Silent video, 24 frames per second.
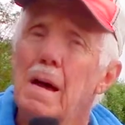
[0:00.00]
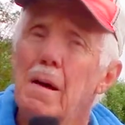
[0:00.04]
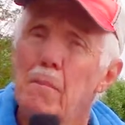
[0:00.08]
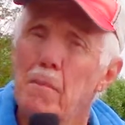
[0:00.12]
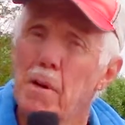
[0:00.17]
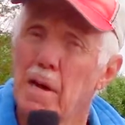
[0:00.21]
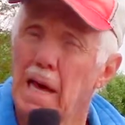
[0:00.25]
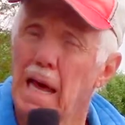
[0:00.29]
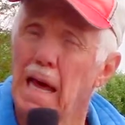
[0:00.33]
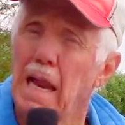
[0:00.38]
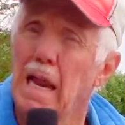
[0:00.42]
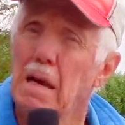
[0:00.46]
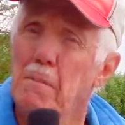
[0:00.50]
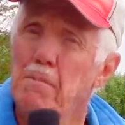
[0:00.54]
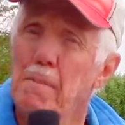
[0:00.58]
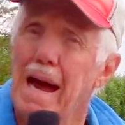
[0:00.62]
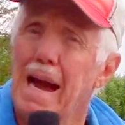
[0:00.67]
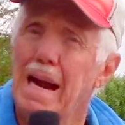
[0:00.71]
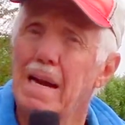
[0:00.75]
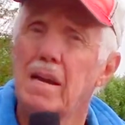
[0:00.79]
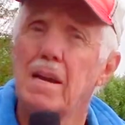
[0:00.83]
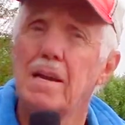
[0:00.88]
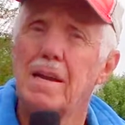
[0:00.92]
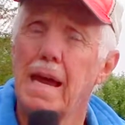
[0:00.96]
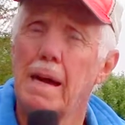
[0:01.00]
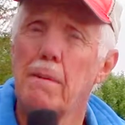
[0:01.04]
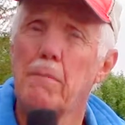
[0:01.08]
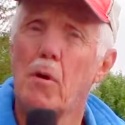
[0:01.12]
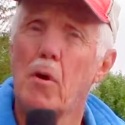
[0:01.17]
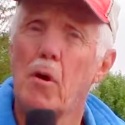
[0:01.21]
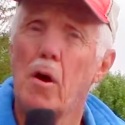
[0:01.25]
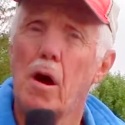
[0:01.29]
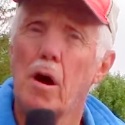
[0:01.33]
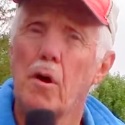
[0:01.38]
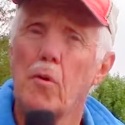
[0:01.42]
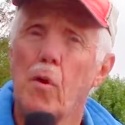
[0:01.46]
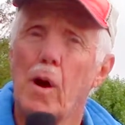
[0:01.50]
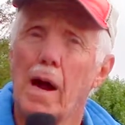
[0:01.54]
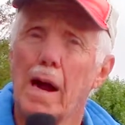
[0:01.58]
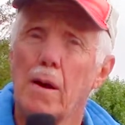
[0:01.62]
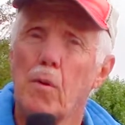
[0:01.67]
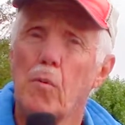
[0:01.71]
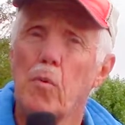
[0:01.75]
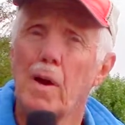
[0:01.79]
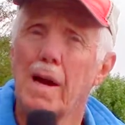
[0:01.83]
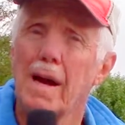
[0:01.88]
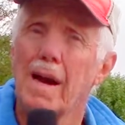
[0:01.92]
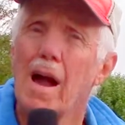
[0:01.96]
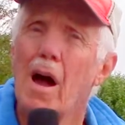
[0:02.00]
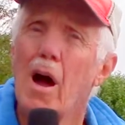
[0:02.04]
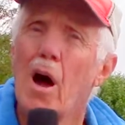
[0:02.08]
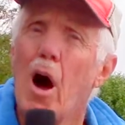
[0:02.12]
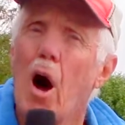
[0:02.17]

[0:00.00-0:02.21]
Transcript: But getting back to Table Rock right quick,